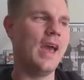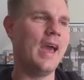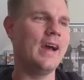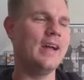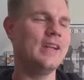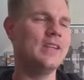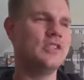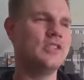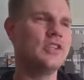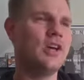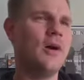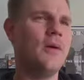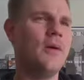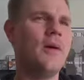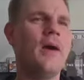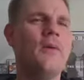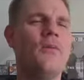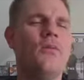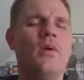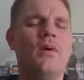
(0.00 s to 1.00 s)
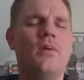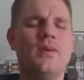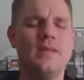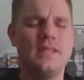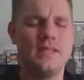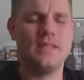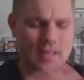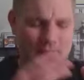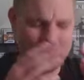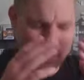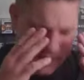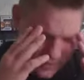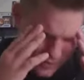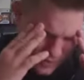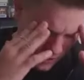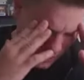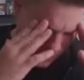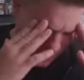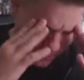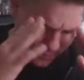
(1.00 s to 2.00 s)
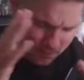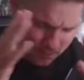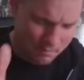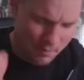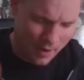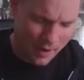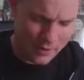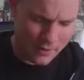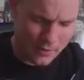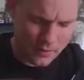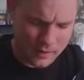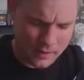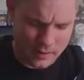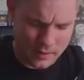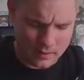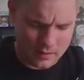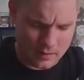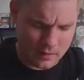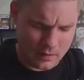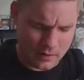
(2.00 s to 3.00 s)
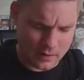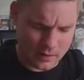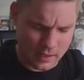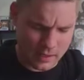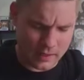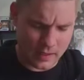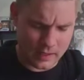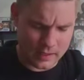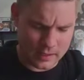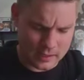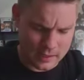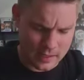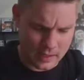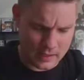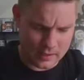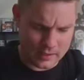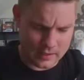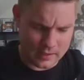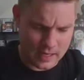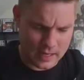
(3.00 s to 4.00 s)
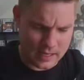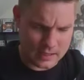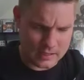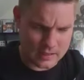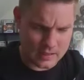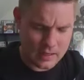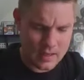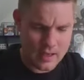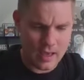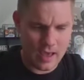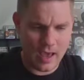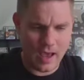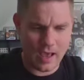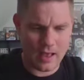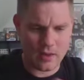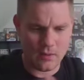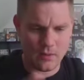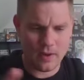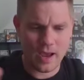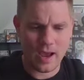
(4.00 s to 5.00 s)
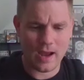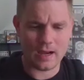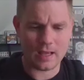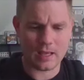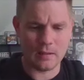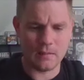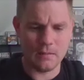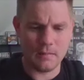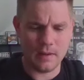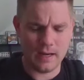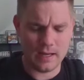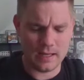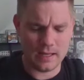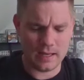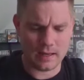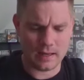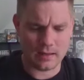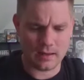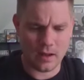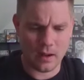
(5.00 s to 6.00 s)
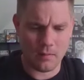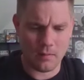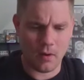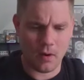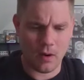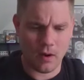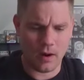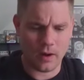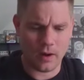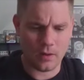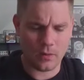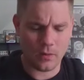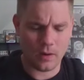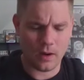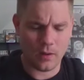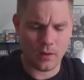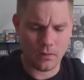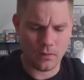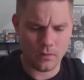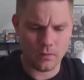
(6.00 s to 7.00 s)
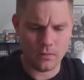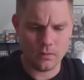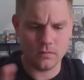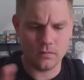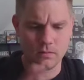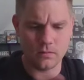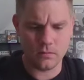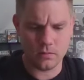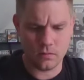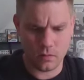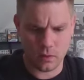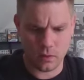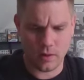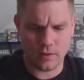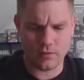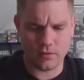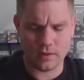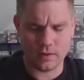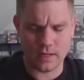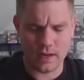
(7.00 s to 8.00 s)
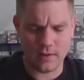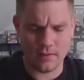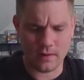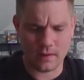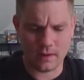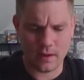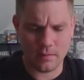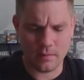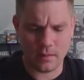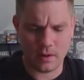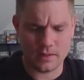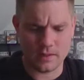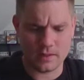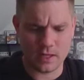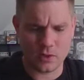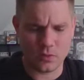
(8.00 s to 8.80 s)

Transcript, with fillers: and so, and uh, what was the so metal you know, that they did their set, and then mm-hmm. we had a comedian come on while we were waiting for David to come on. Oh